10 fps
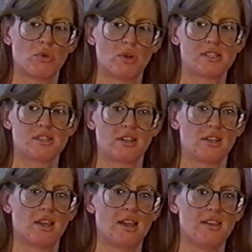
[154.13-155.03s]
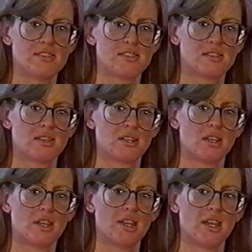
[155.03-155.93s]
force in our lives,
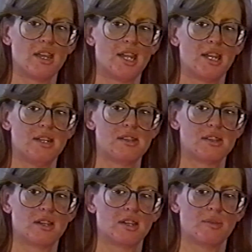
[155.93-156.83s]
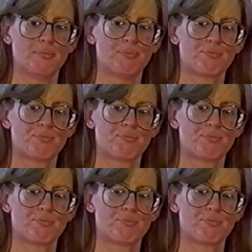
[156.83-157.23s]
and um,